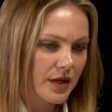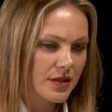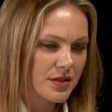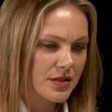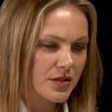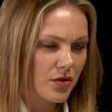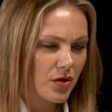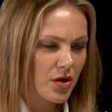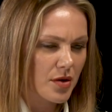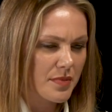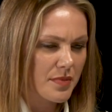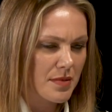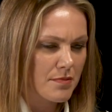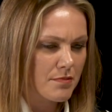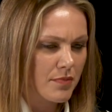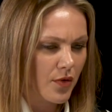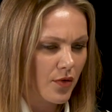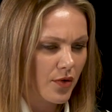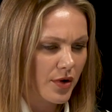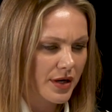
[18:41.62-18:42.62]
it's going to be
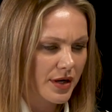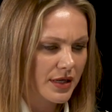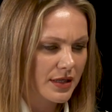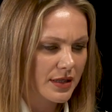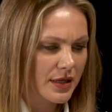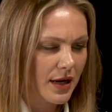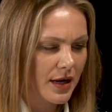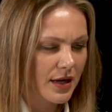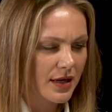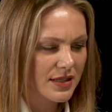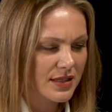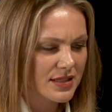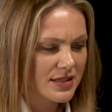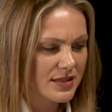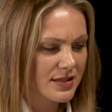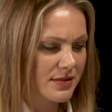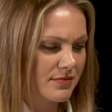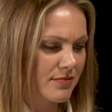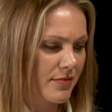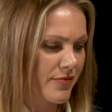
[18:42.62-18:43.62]
boring. I
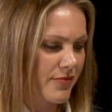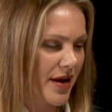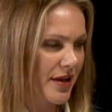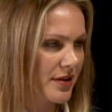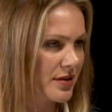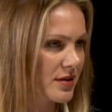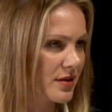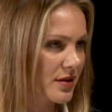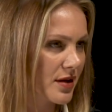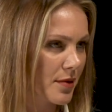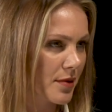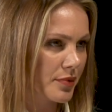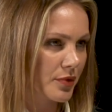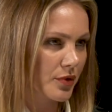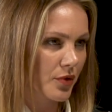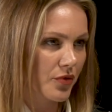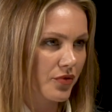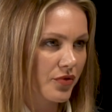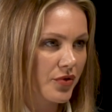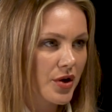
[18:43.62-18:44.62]
read a
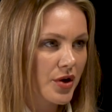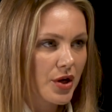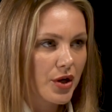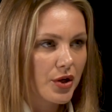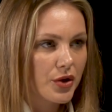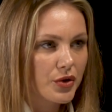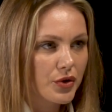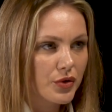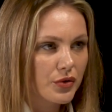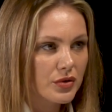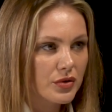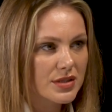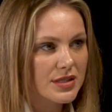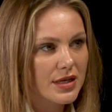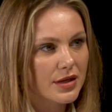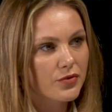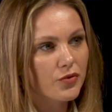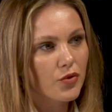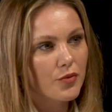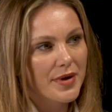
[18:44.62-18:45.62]
couple of news
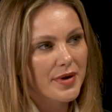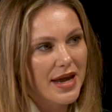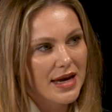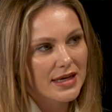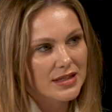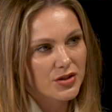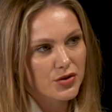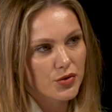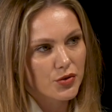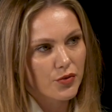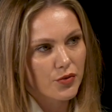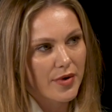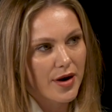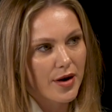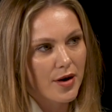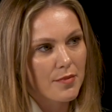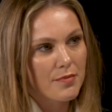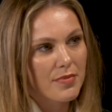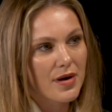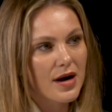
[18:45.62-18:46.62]
that woman has to
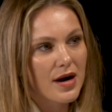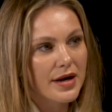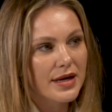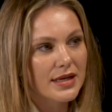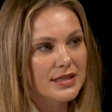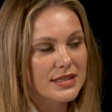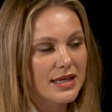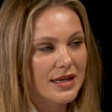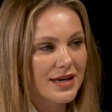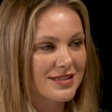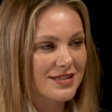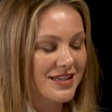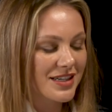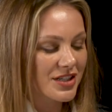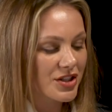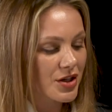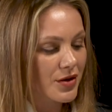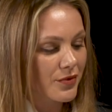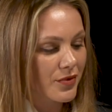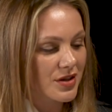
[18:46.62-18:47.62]
wear a bias, and it
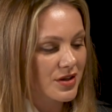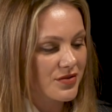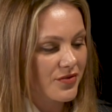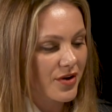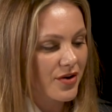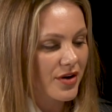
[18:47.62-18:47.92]
actually was